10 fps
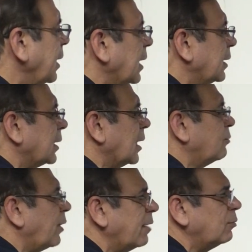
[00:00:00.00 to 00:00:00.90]
be greater than
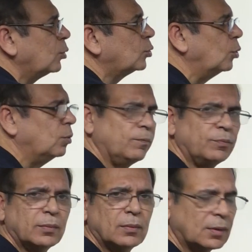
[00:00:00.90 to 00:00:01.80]
5 root 2.
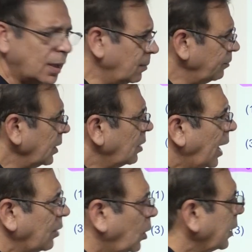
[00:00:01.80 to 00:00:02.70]
Okay.
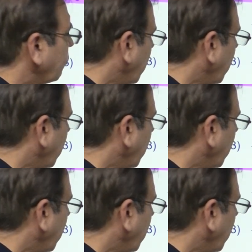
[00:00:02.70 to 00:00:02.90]
And what is